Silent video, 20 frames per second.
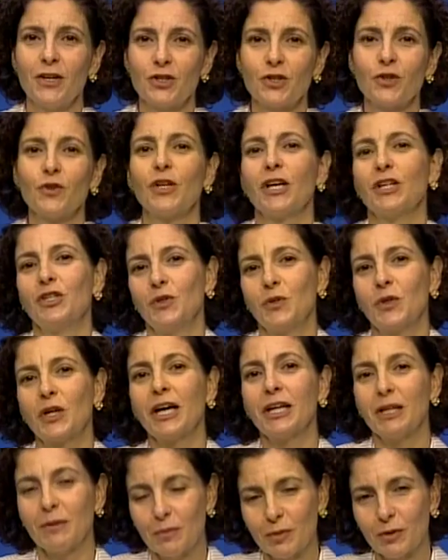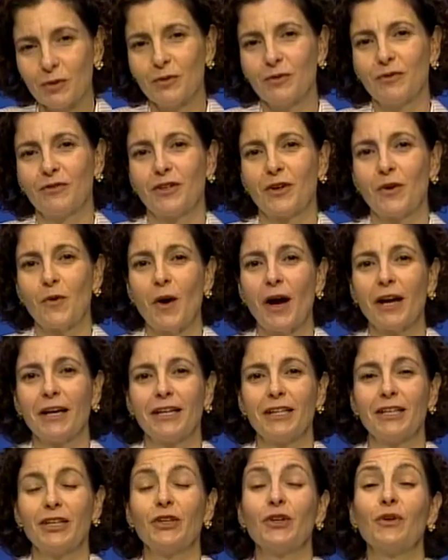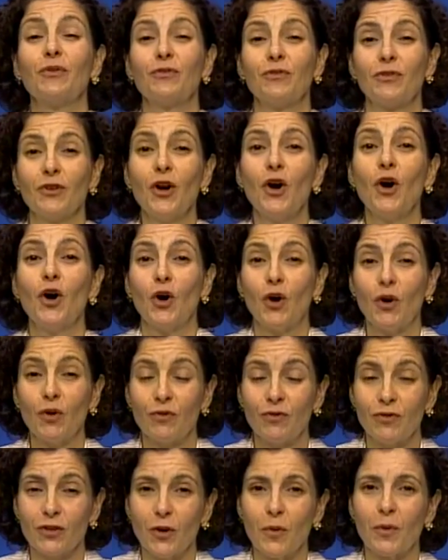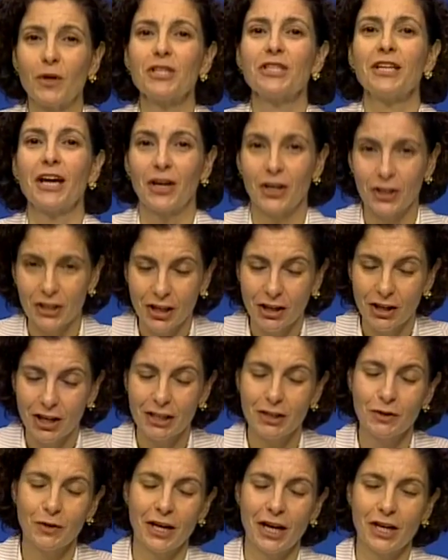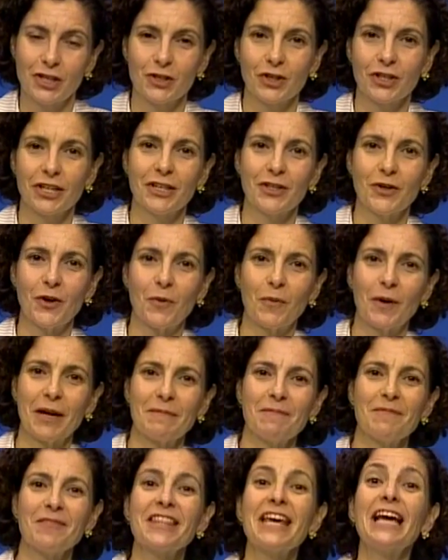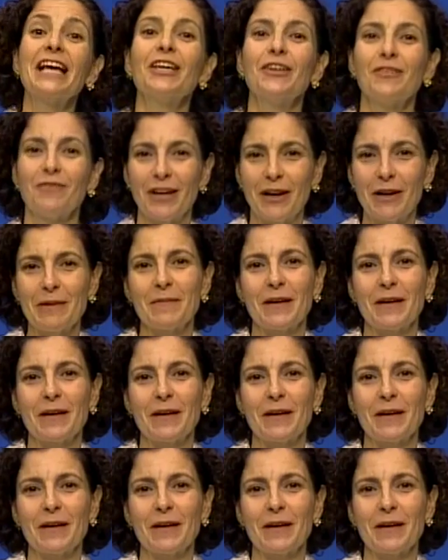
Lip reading: so that you can improve the quality of lower secondary education in Norway. Thank you very